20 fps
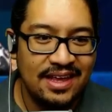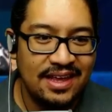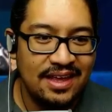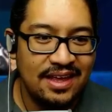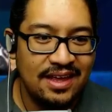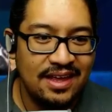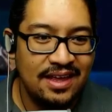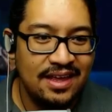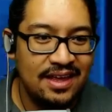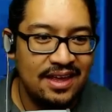
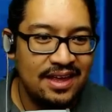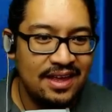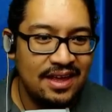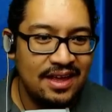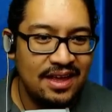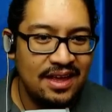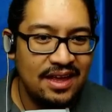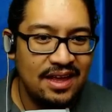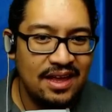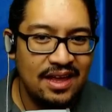
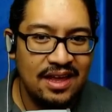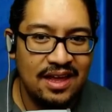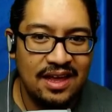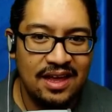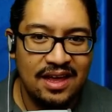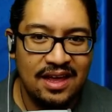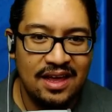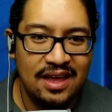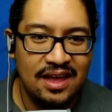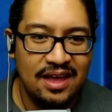
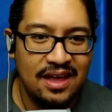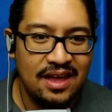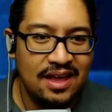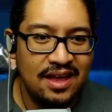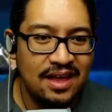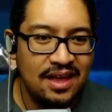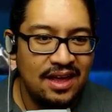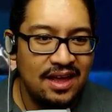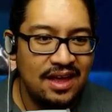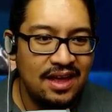
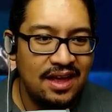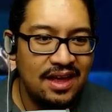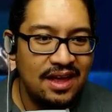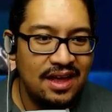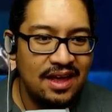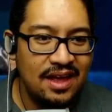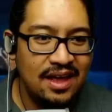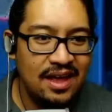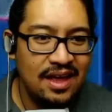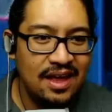
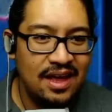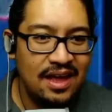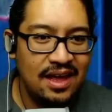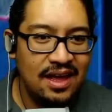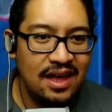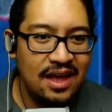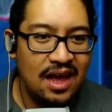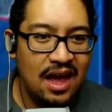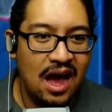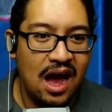
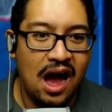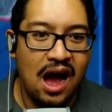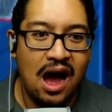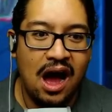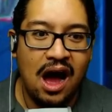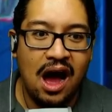No one is speaking in this clip.